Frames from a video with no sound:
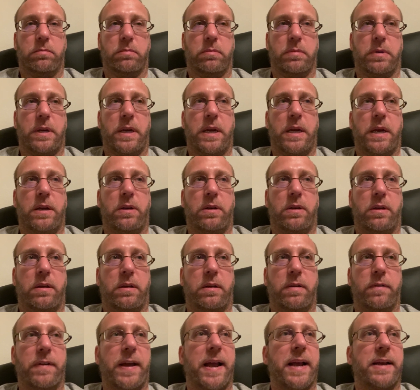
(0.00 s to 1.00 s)
need
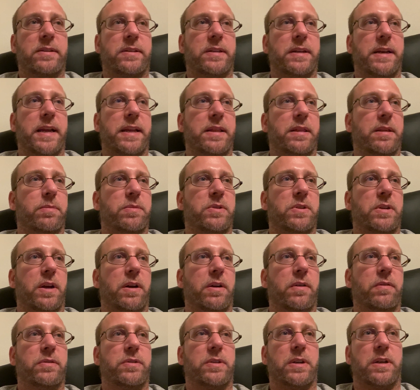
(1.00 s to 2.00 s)
to vaccinate themselves.